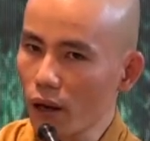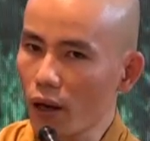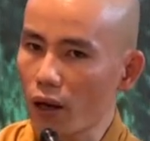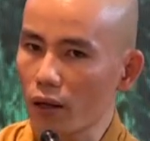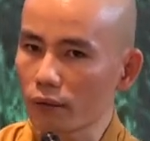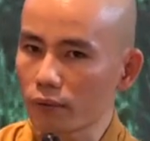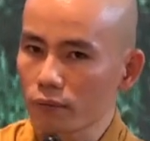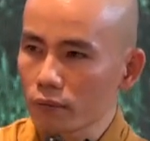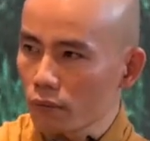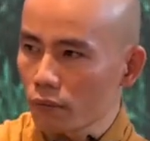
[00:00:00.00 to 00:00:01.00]
and
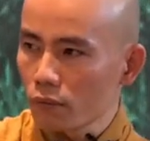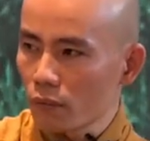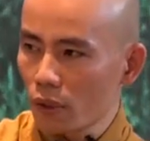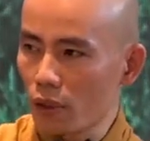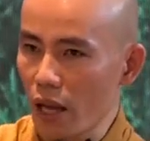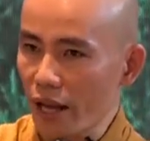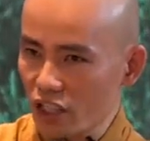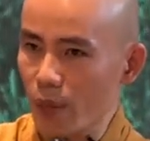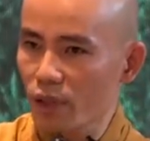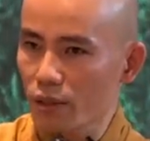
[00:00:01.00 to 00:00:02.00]
the
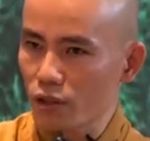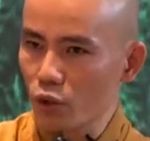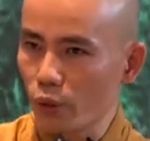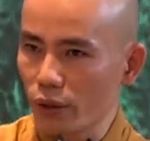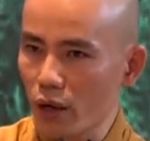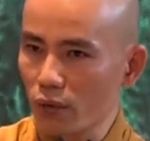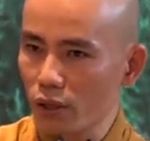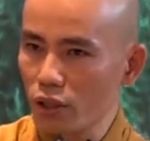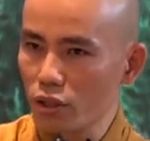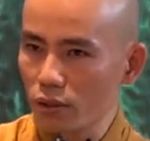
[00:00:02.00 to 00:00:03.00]
acceptance without
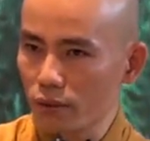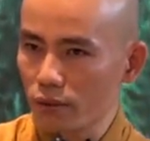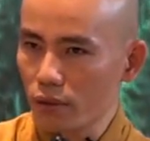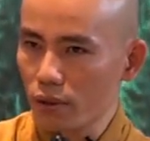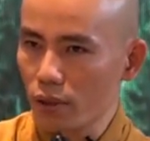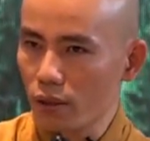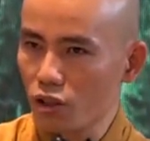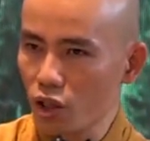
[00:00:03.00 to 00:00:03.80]
condition and